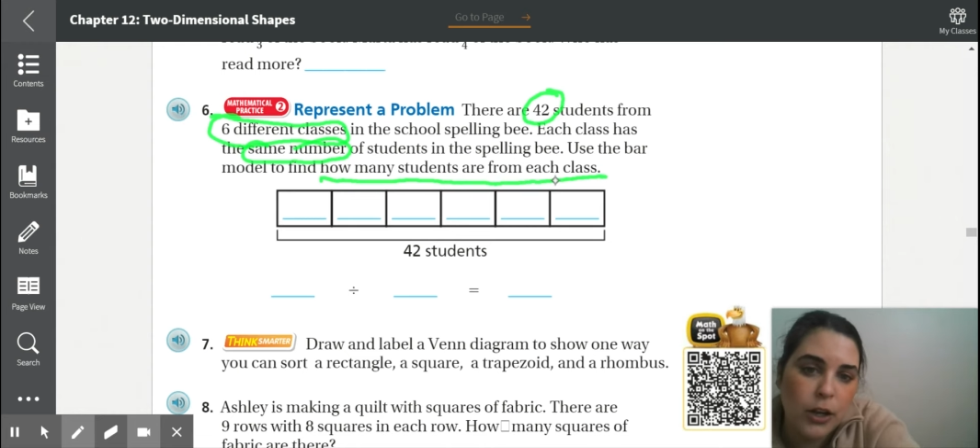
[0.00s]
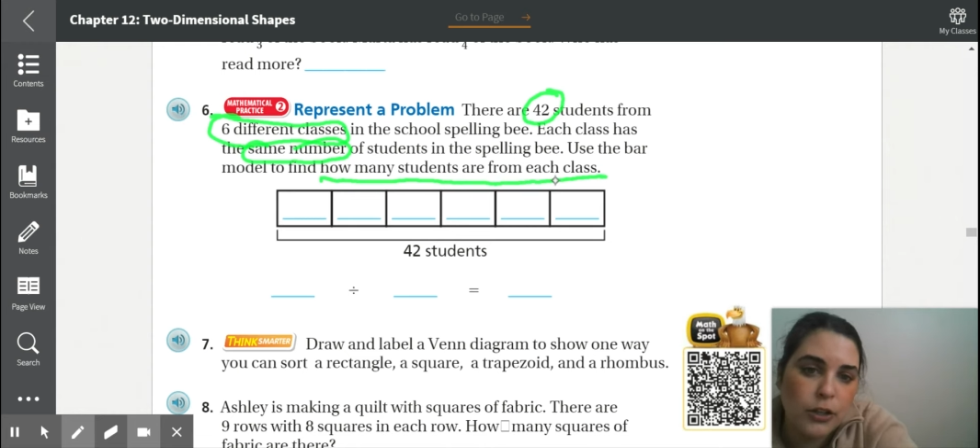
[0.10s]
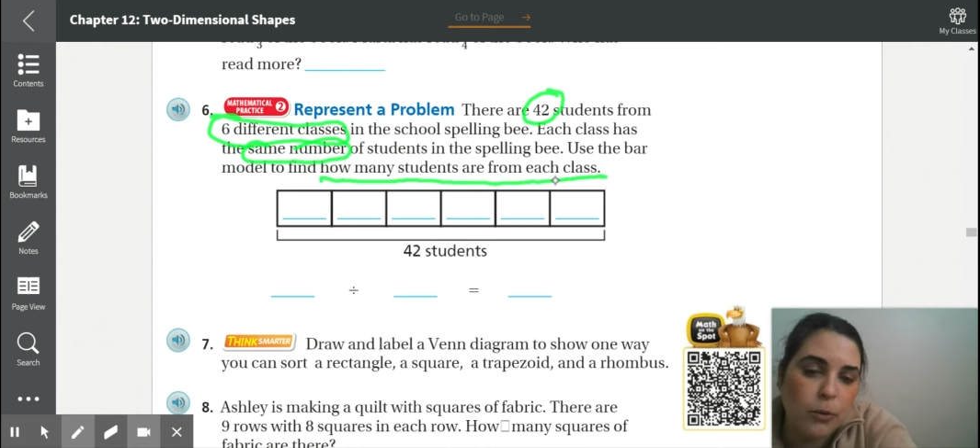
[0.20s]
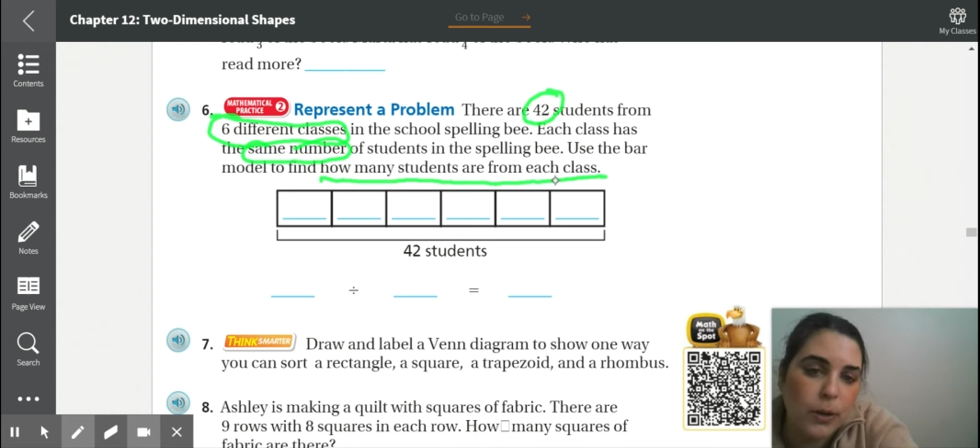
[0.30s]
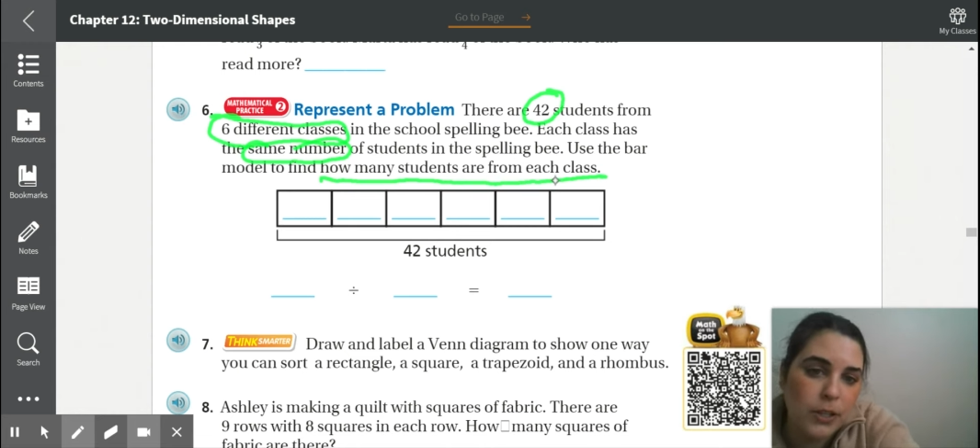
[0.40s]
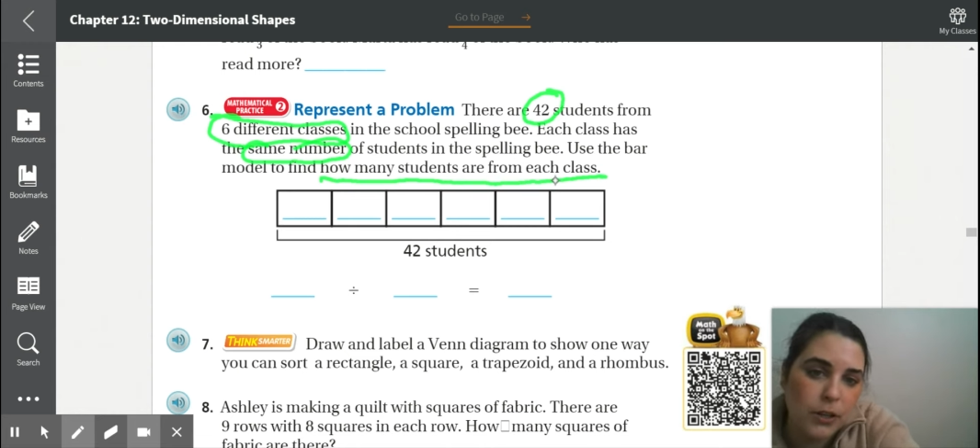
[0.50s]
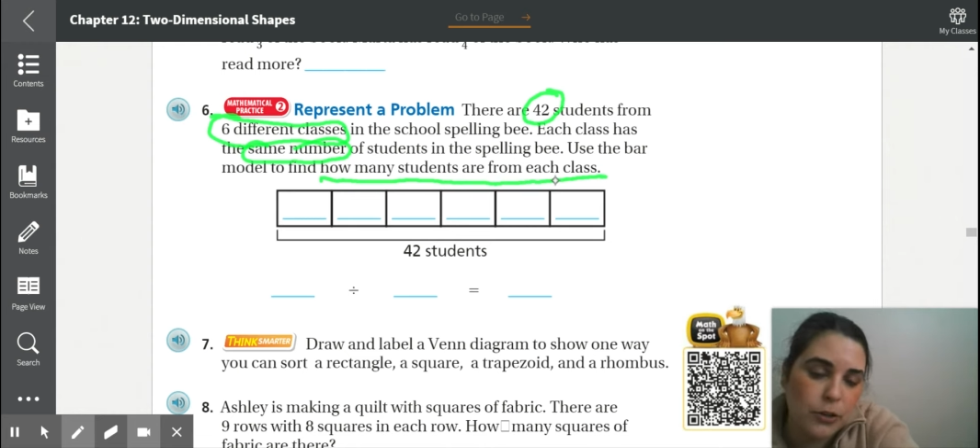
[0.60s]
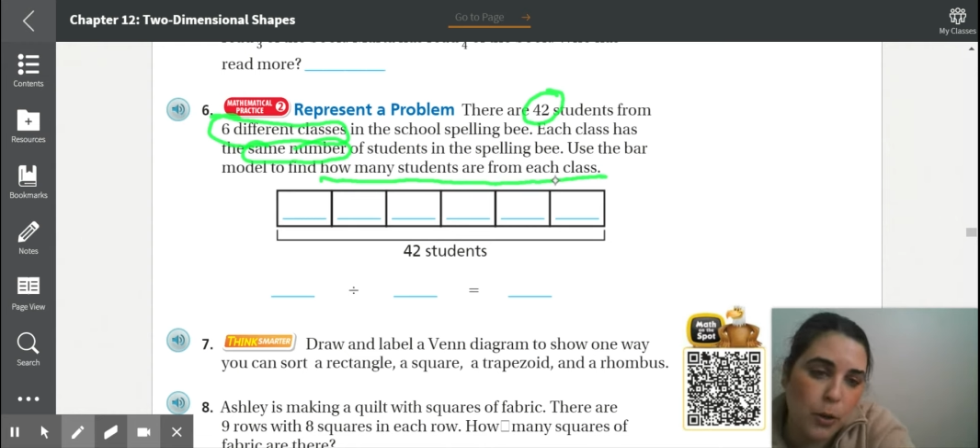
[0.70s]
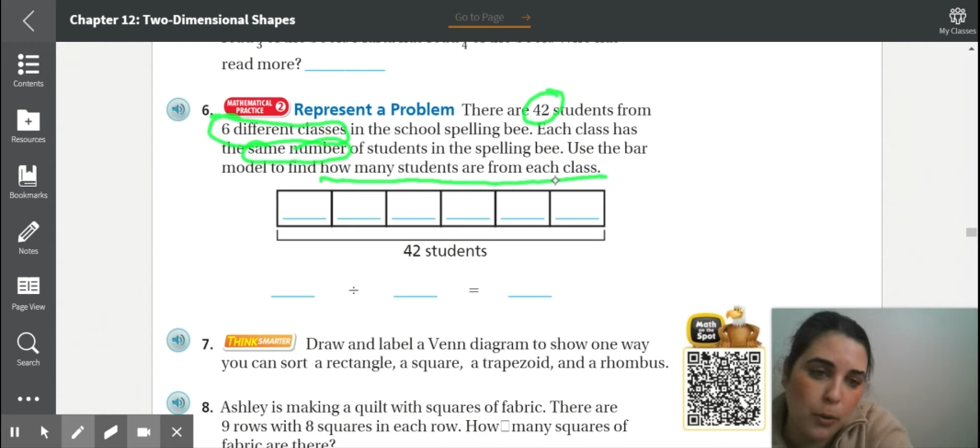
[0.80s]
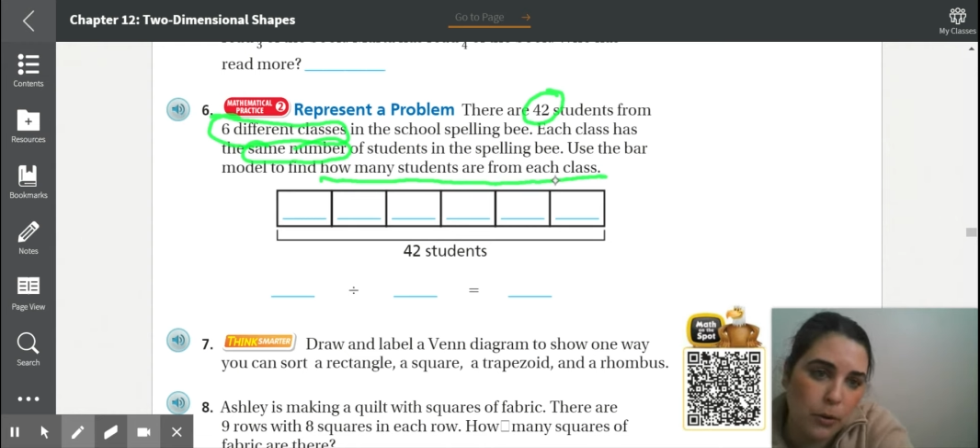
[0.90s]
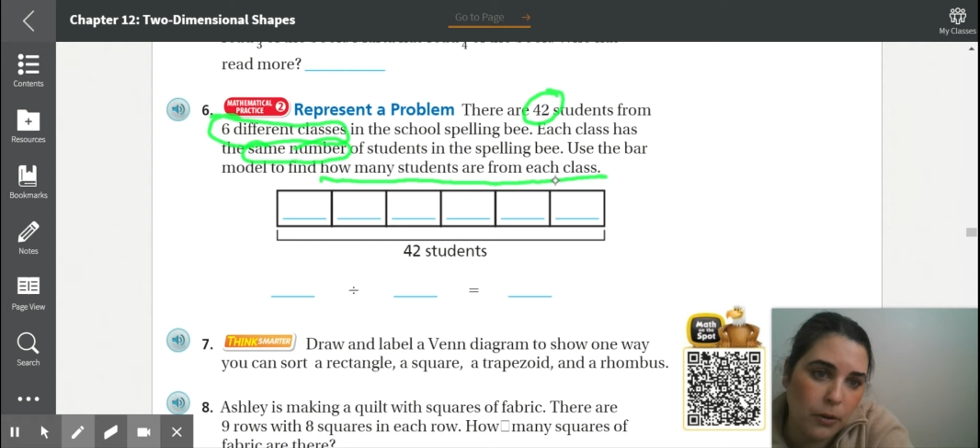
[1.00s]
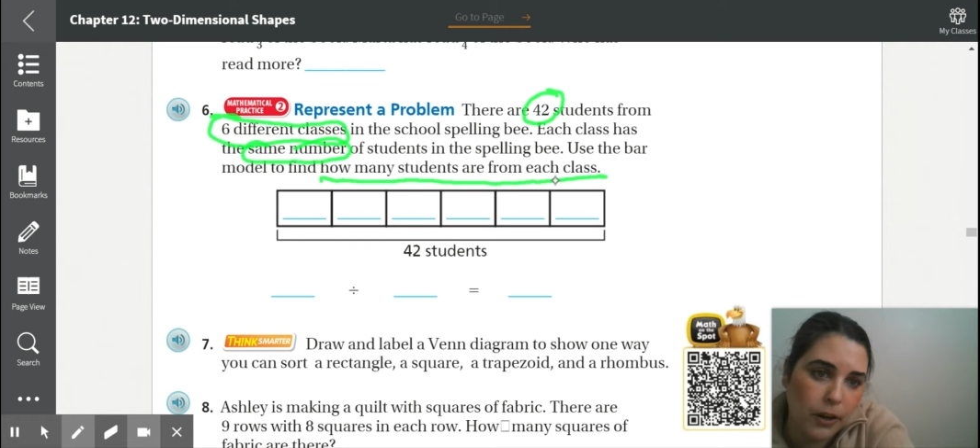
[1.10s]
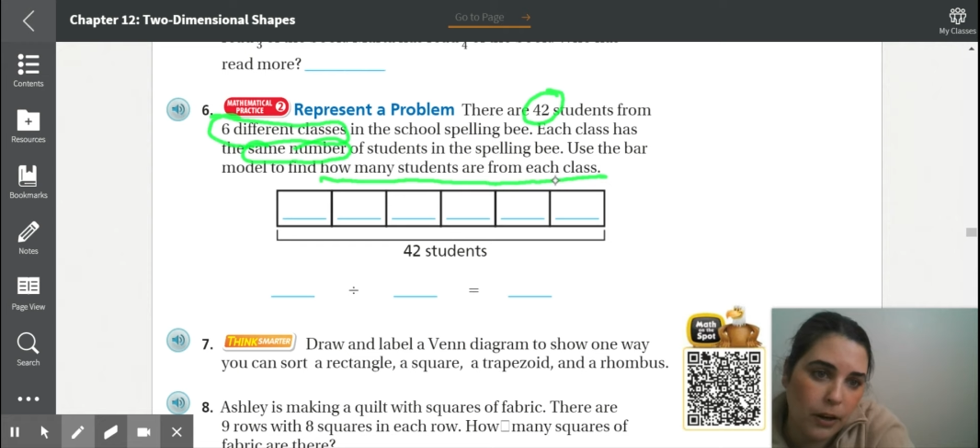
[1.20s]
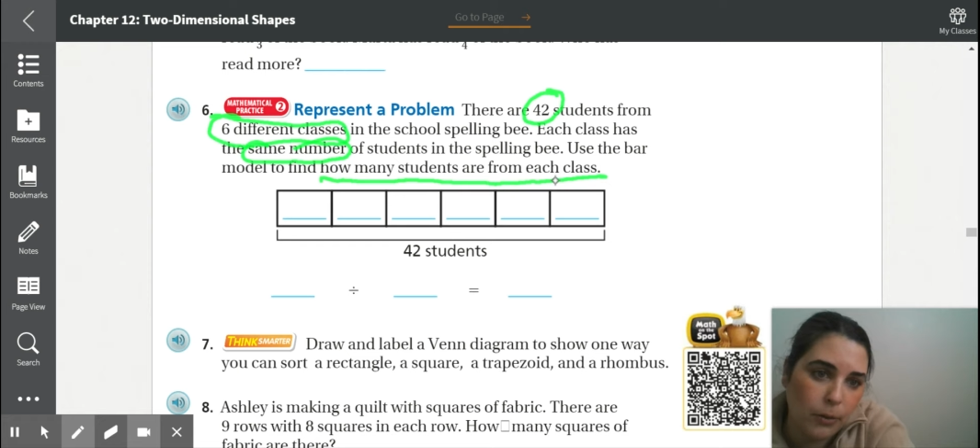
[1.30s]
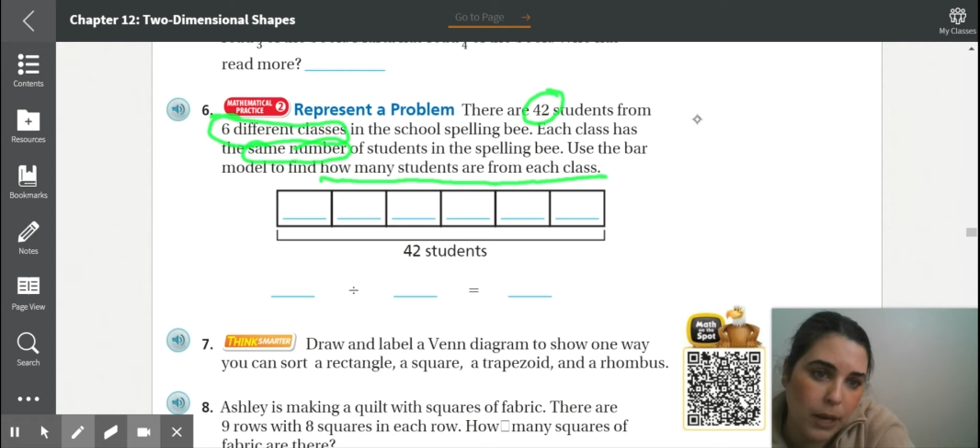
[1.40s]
So what's our total here?